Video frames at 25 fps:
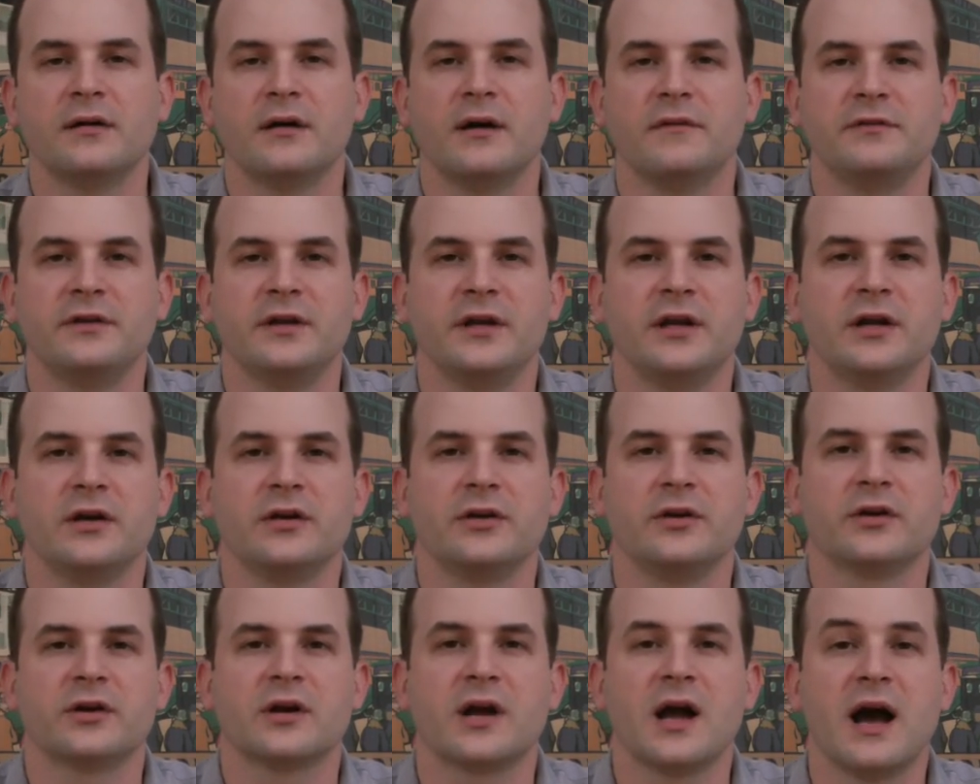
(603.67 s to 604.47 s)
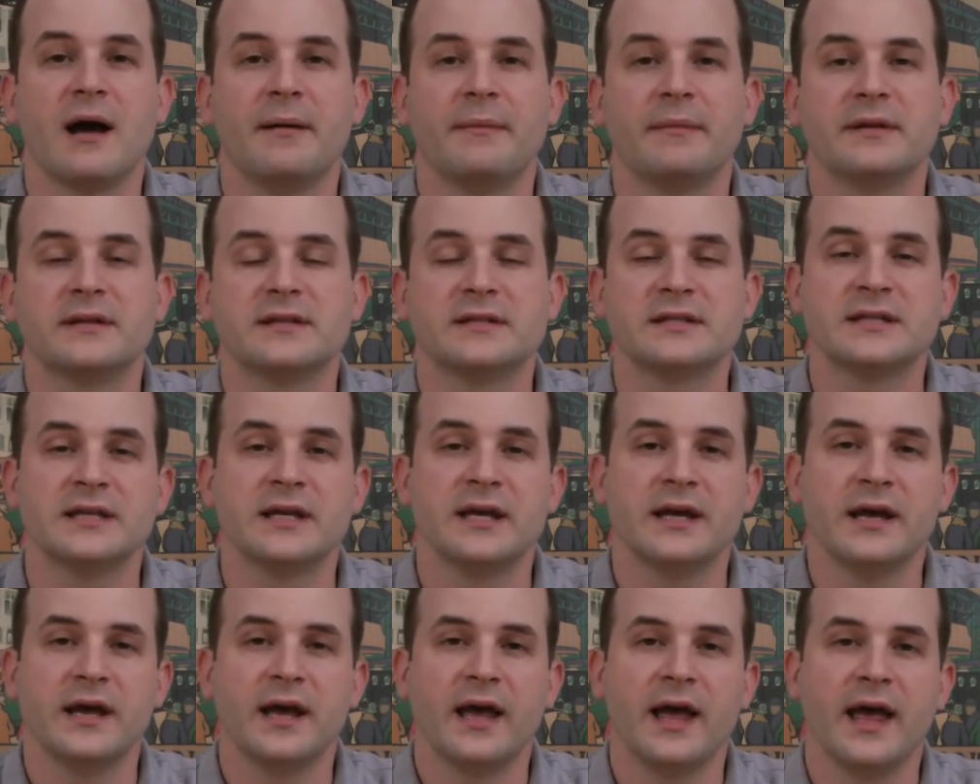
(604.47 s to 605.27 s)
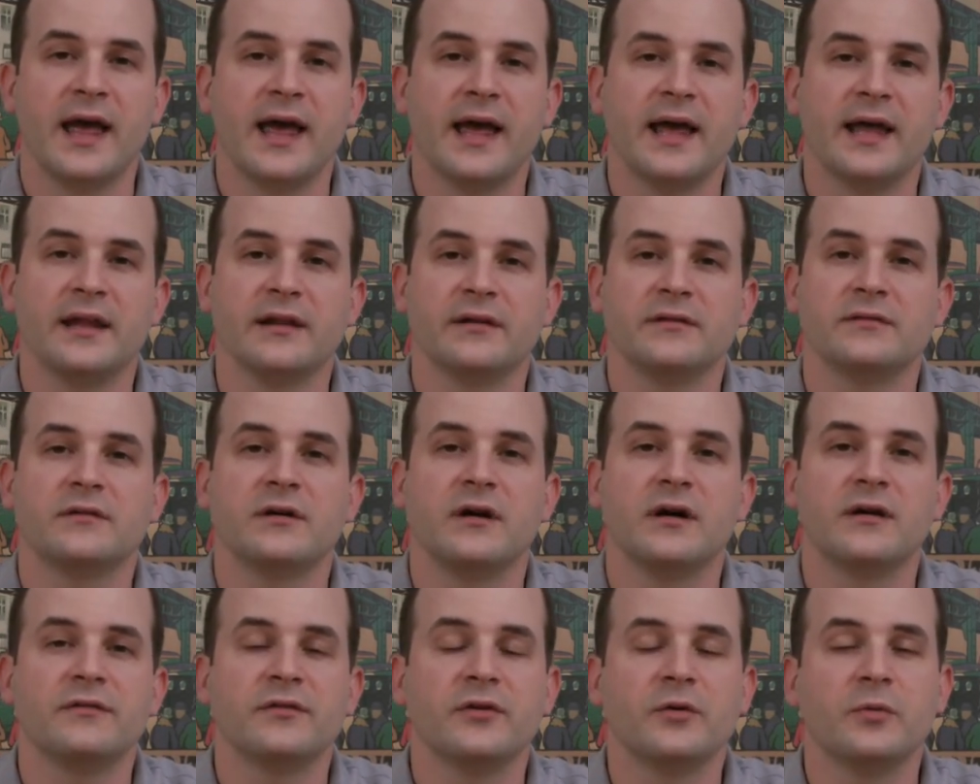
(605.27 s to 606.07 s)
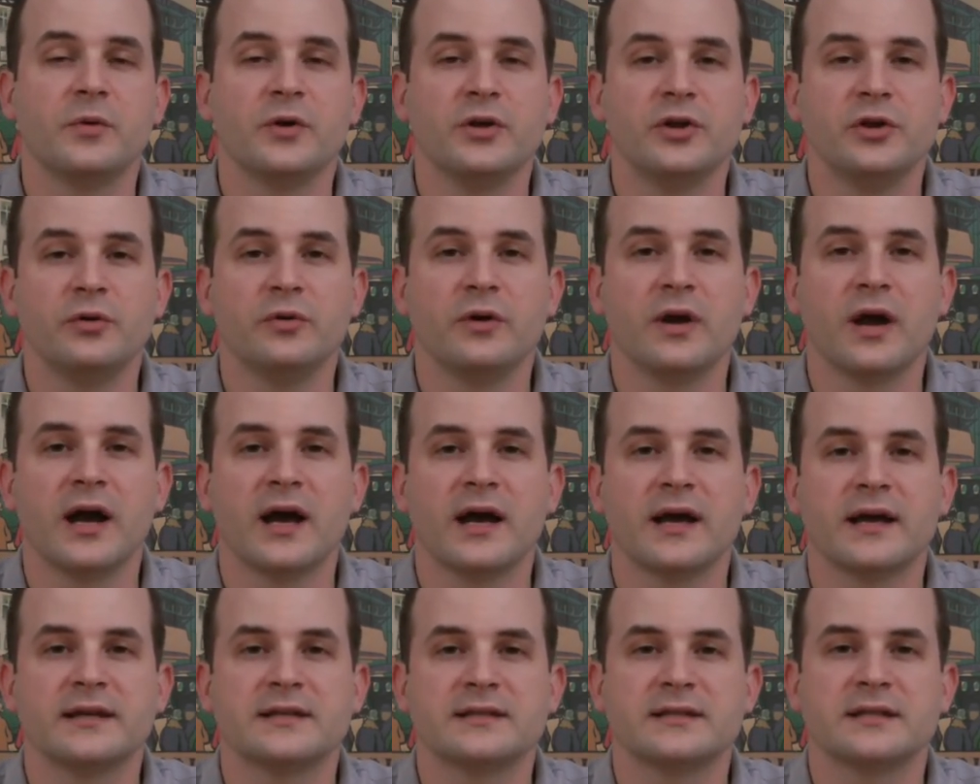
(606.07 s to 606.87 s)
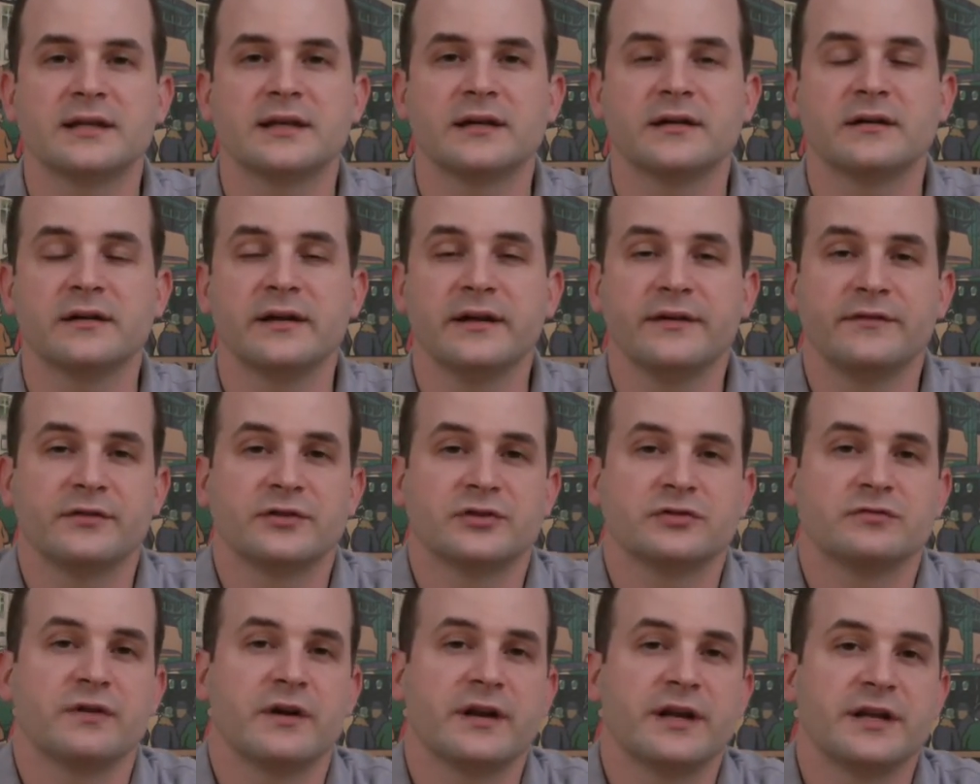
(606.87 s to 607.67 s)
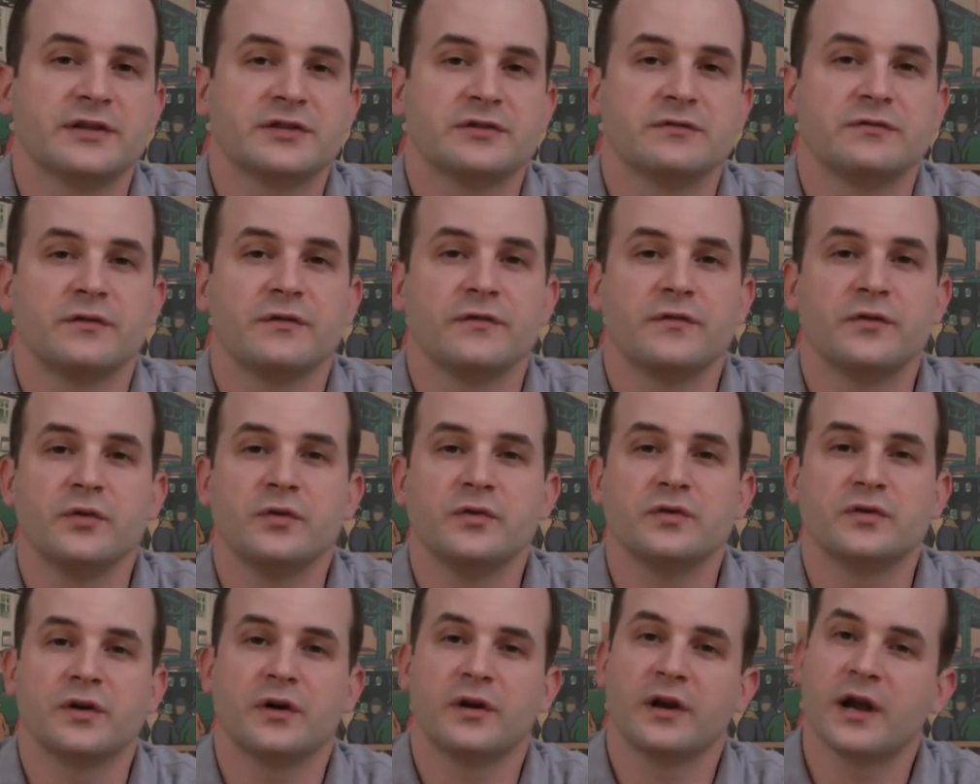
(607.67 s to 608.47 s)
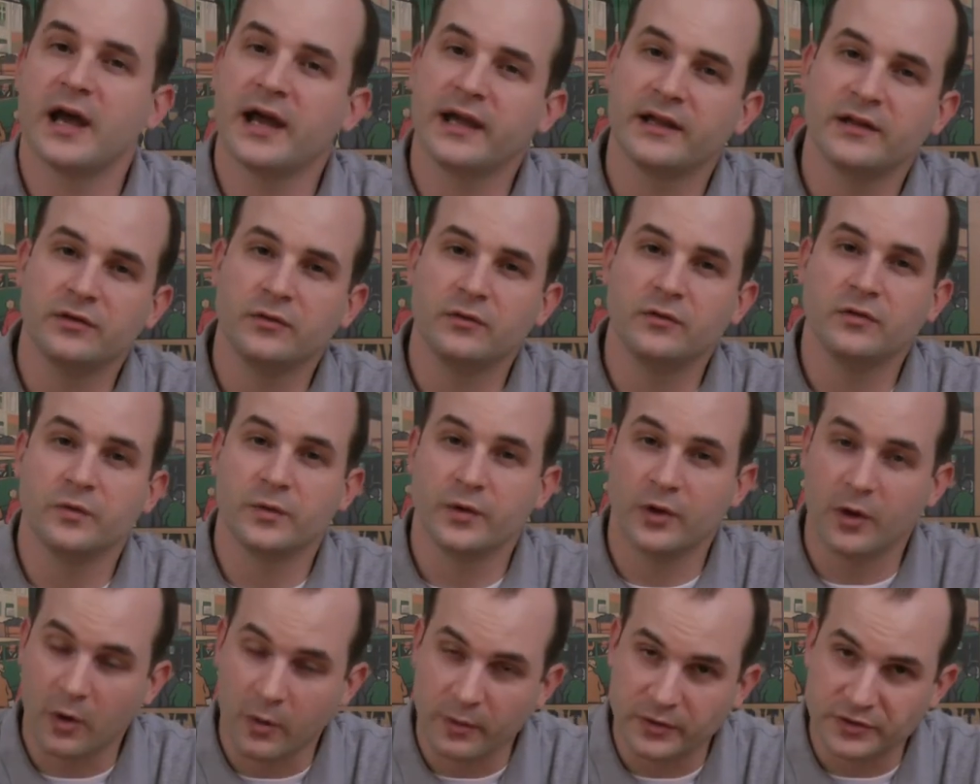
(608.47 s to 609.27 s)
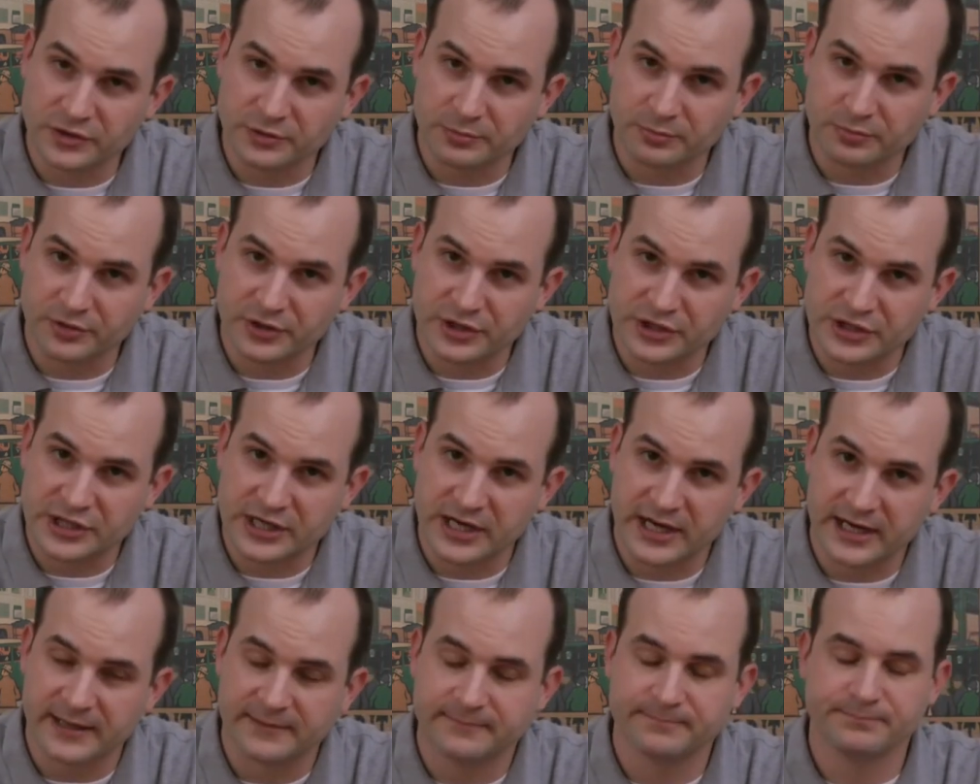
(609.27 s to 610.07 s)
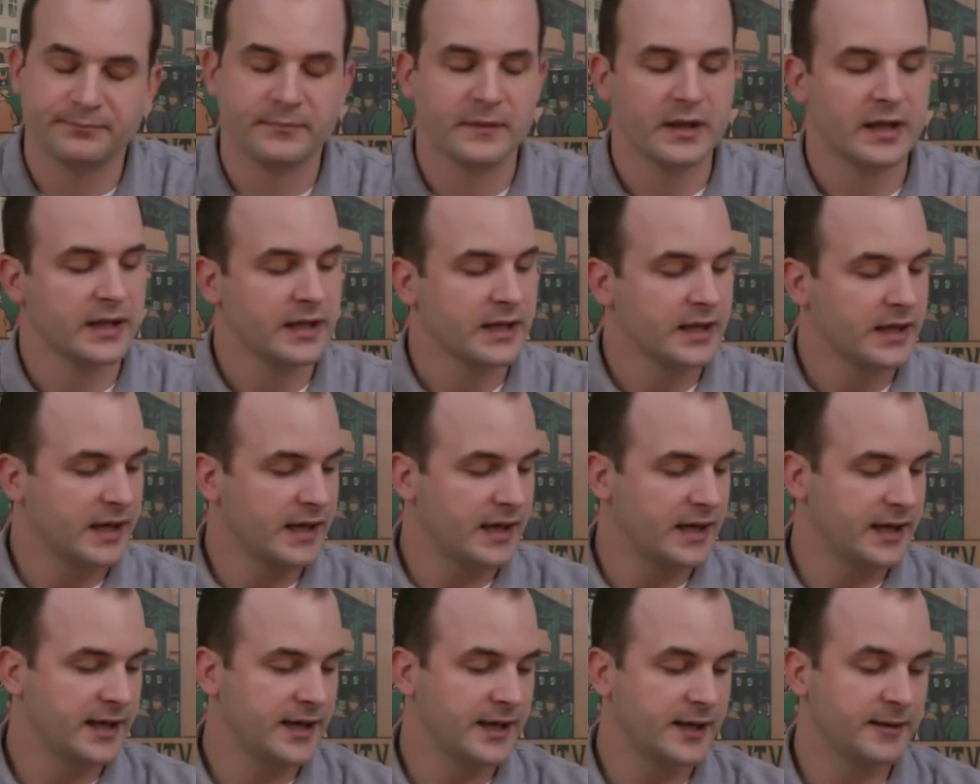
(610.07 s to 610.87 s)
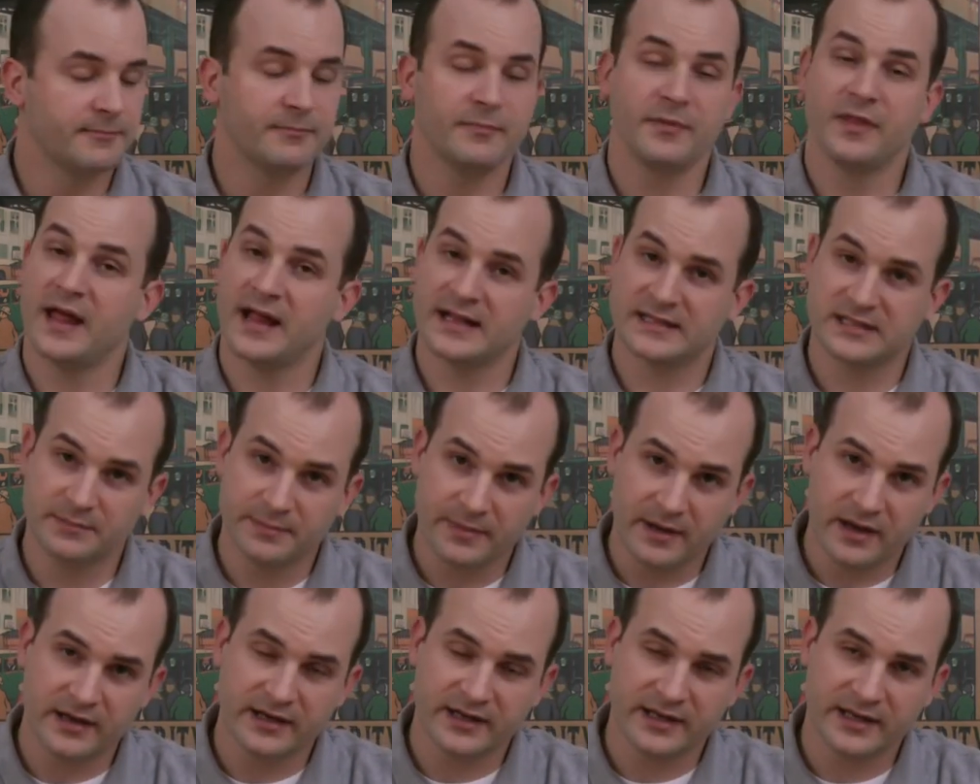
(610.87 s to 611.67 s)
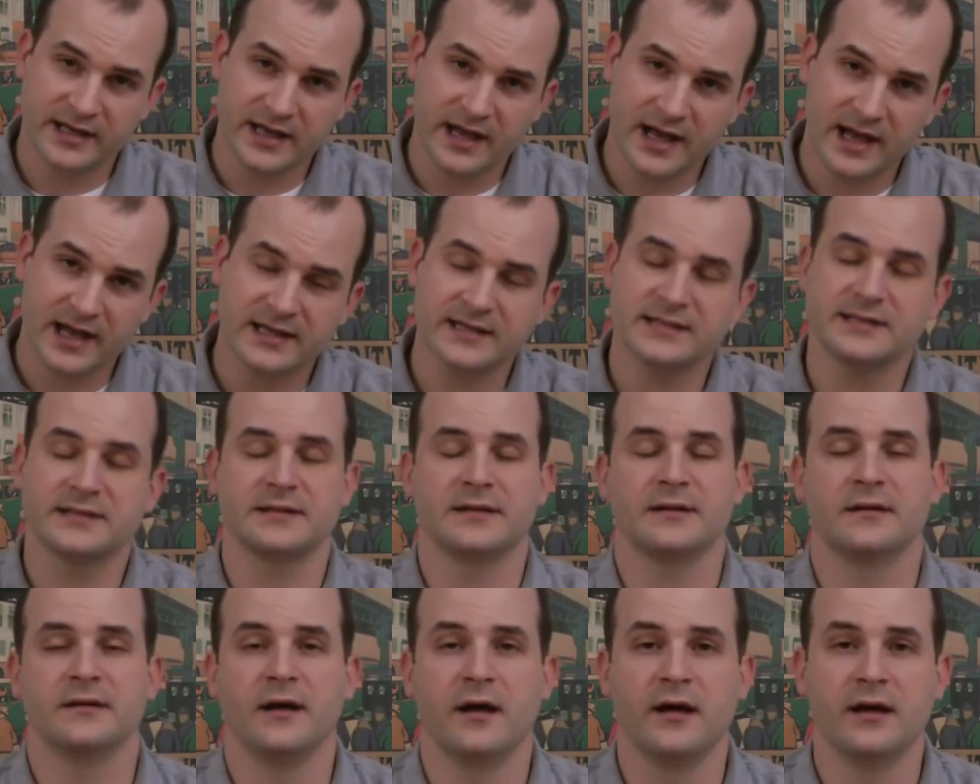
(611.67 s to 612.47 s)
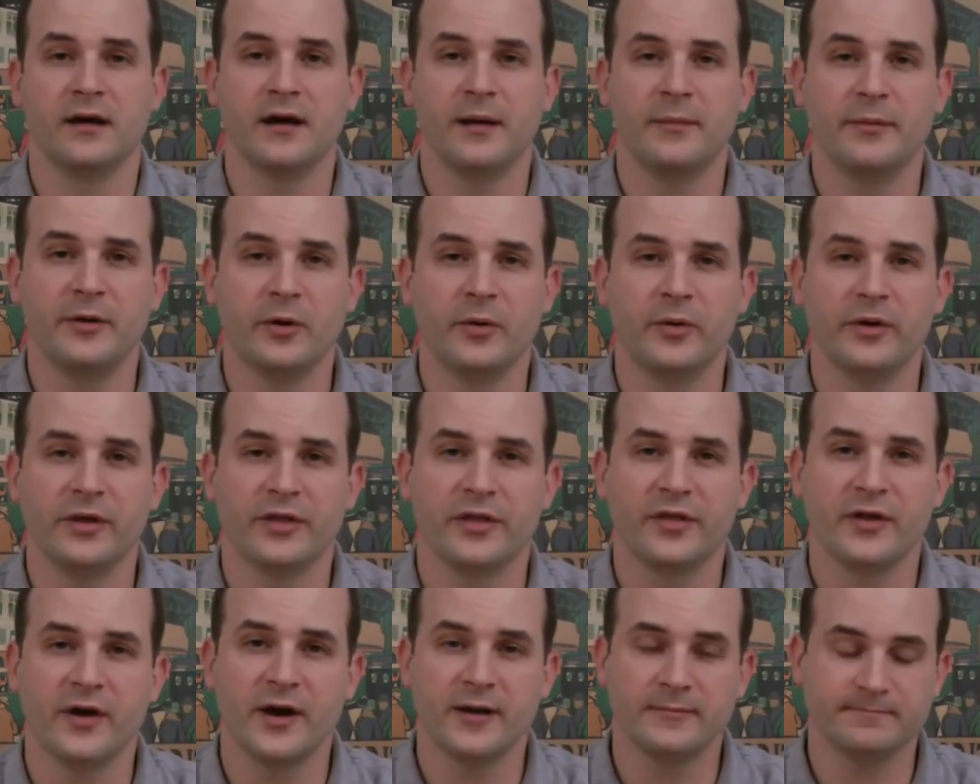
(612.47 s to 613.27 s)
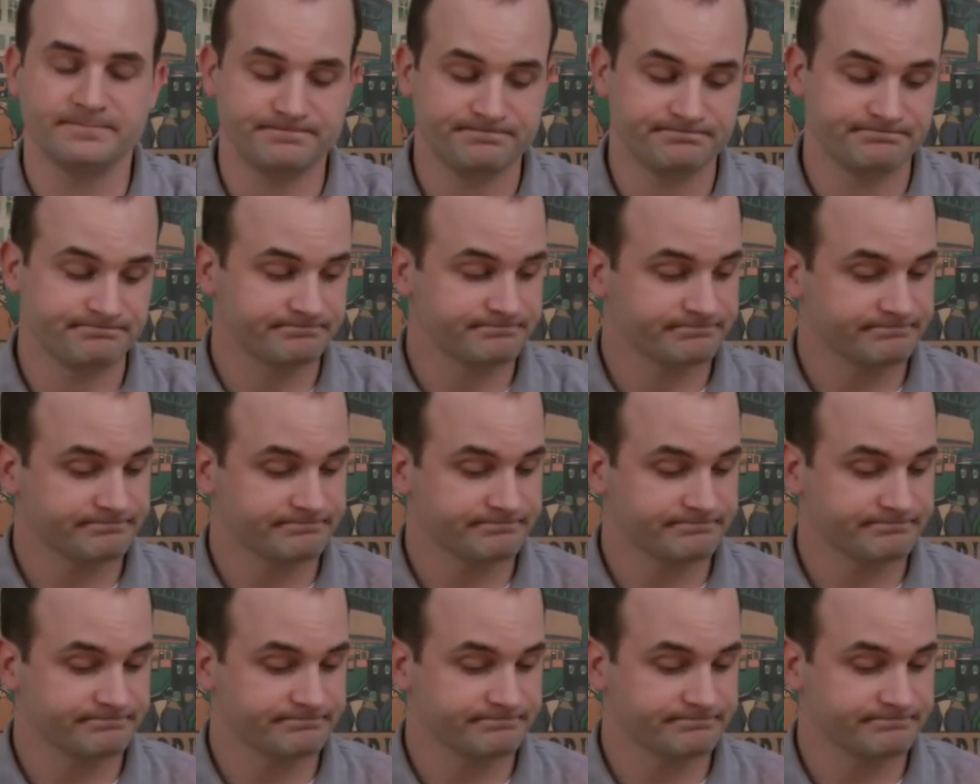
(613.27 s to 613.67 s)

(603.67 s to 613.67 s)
Love to hear your comments and love it when you guys leave us ratings and reviews on iTunes. We always appreciate it. That's about it, guys. Let me know what you thought.